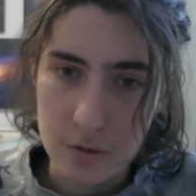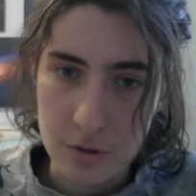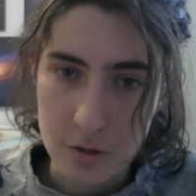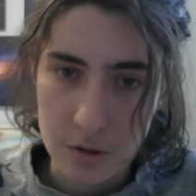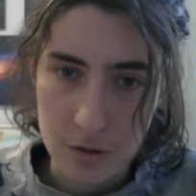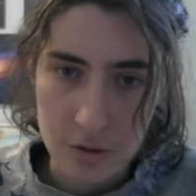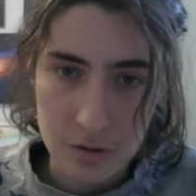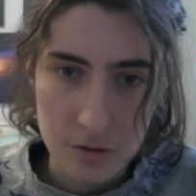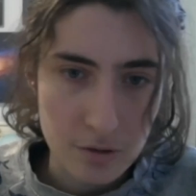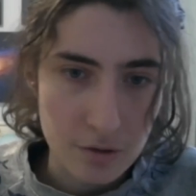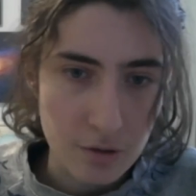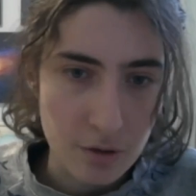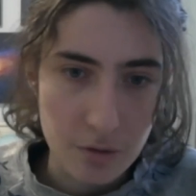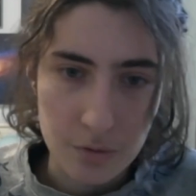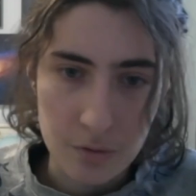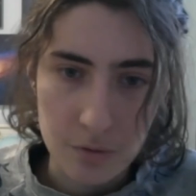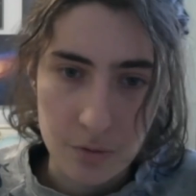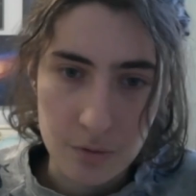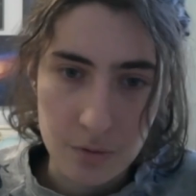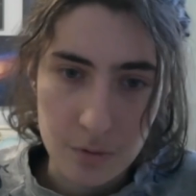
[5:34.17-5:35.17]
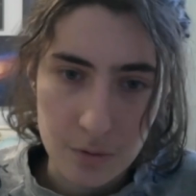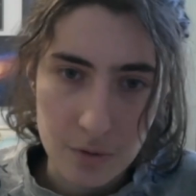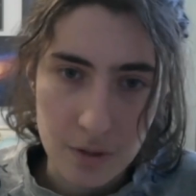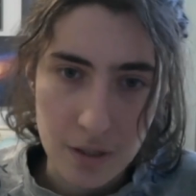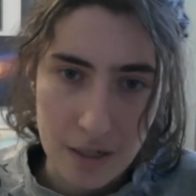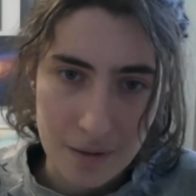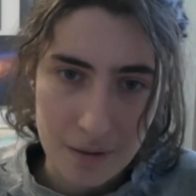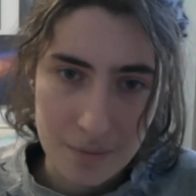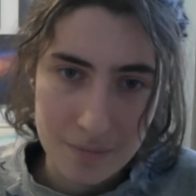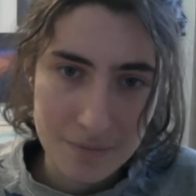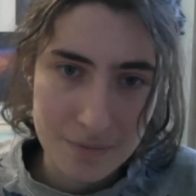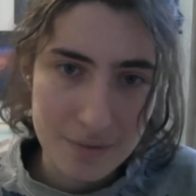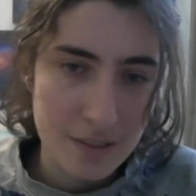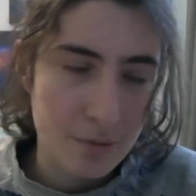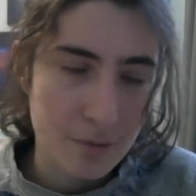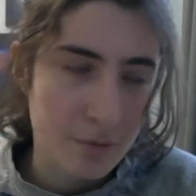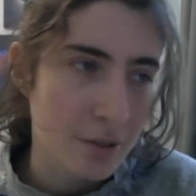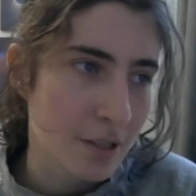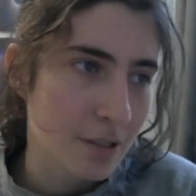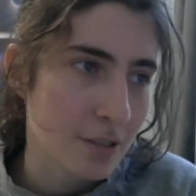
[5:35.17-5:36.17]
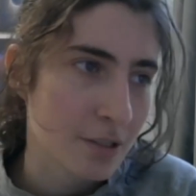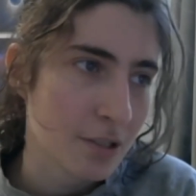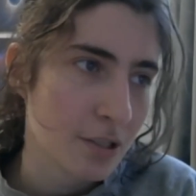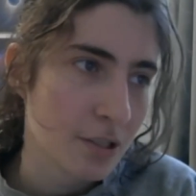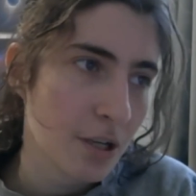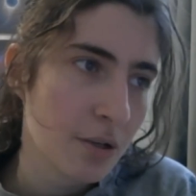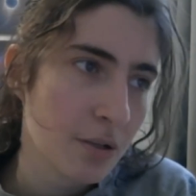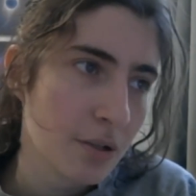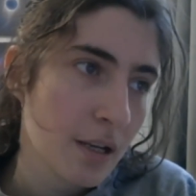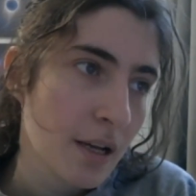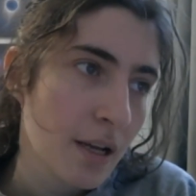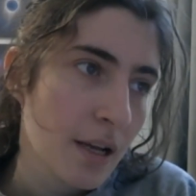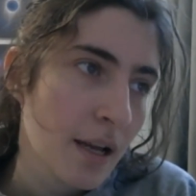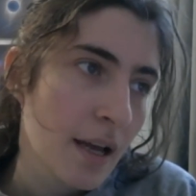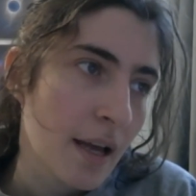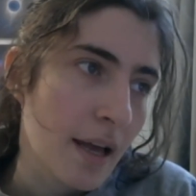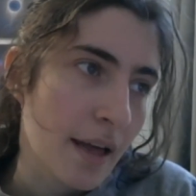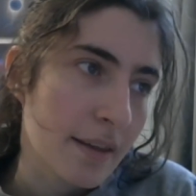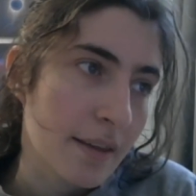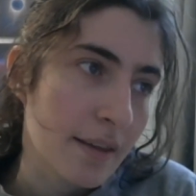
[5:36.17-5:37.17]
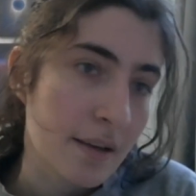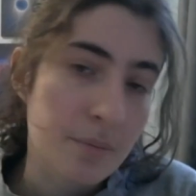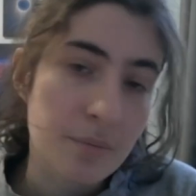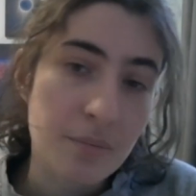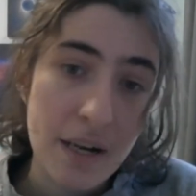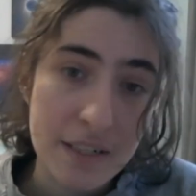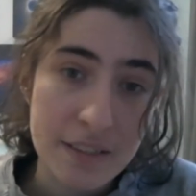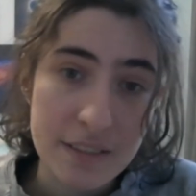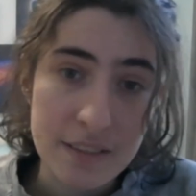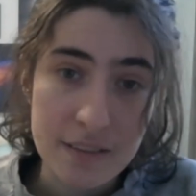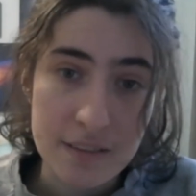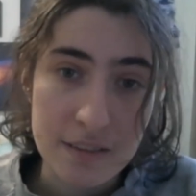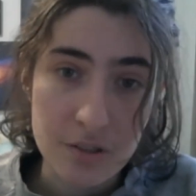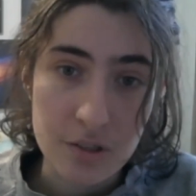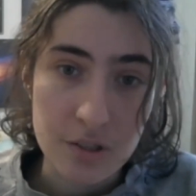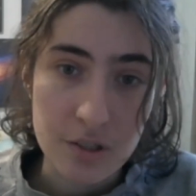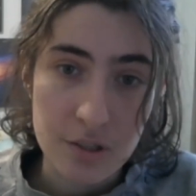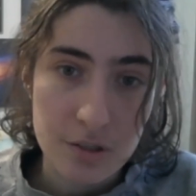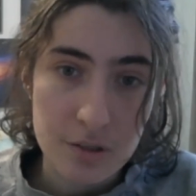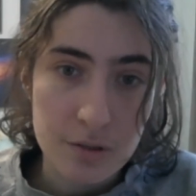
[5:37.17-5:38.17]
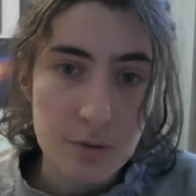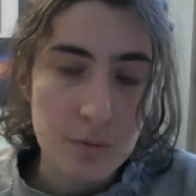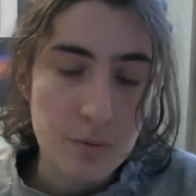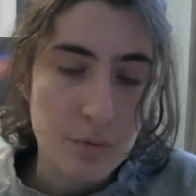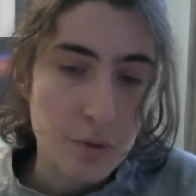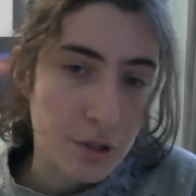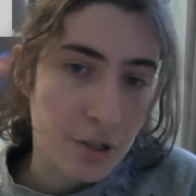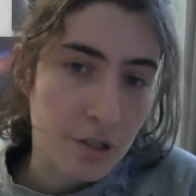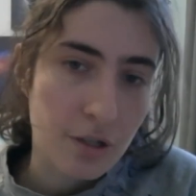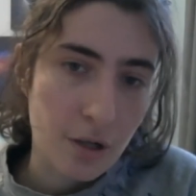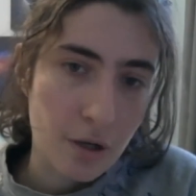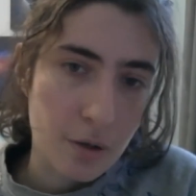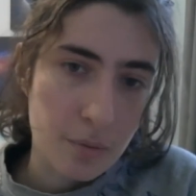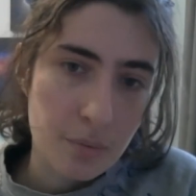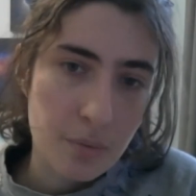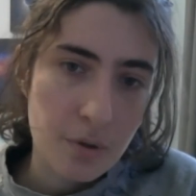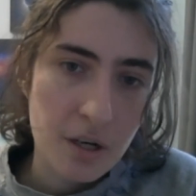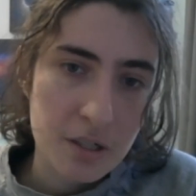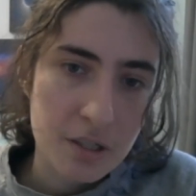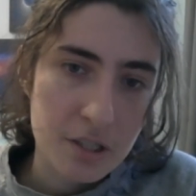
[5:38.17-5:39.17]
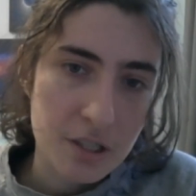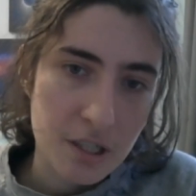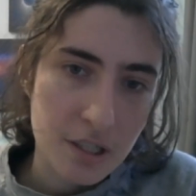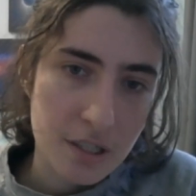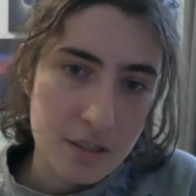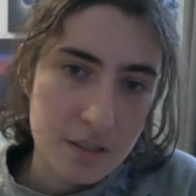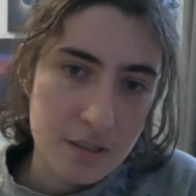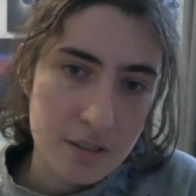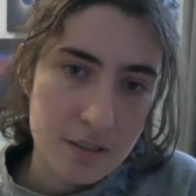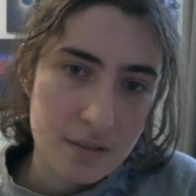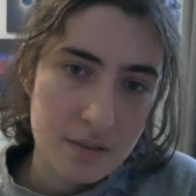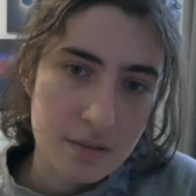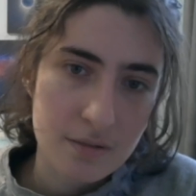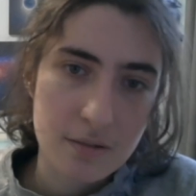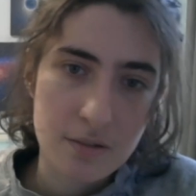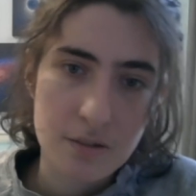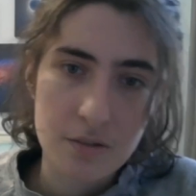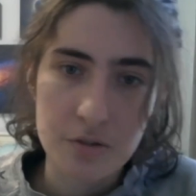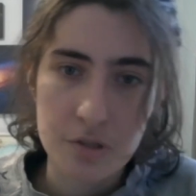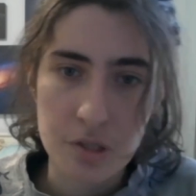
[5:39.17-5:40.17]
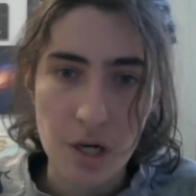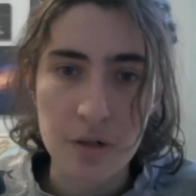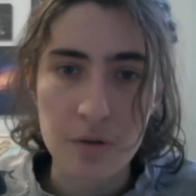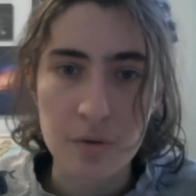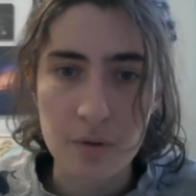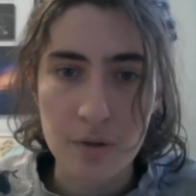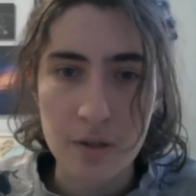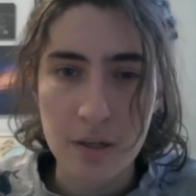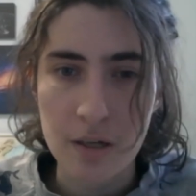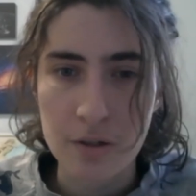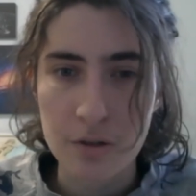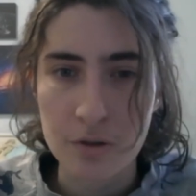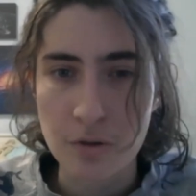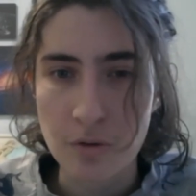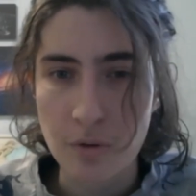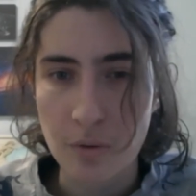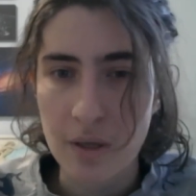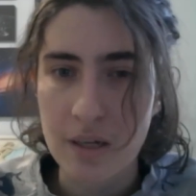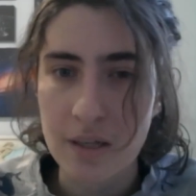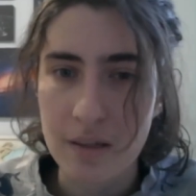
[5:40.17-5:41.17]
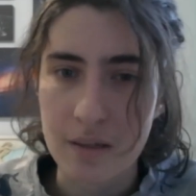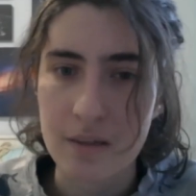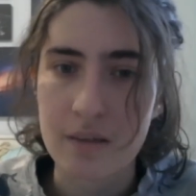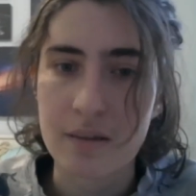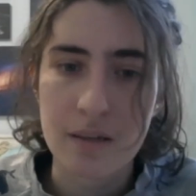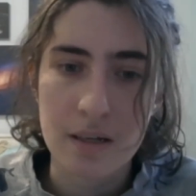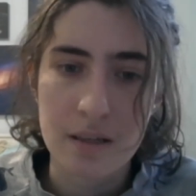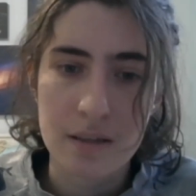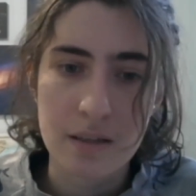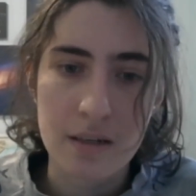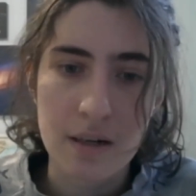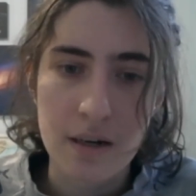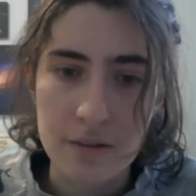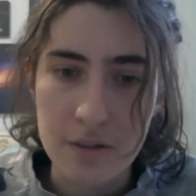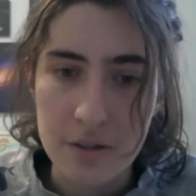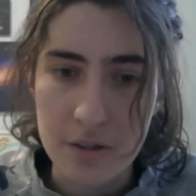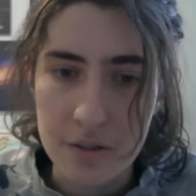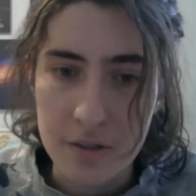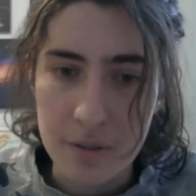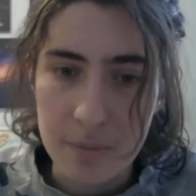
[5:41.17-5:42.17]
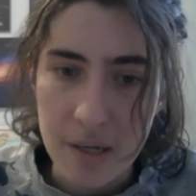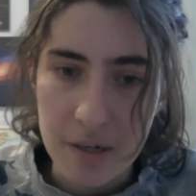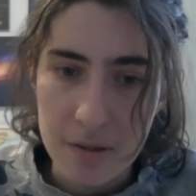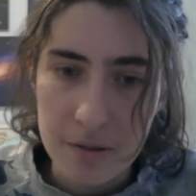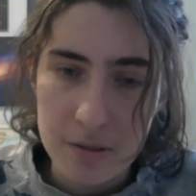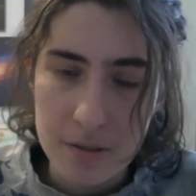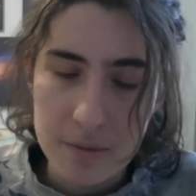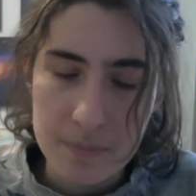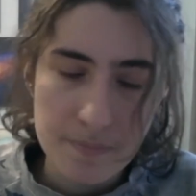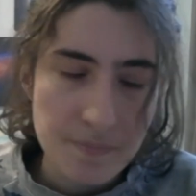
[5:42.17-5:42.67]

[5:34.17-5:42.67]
Just go through someone else's code, and then practice is just working on projects, generally doing the thing that I learned about.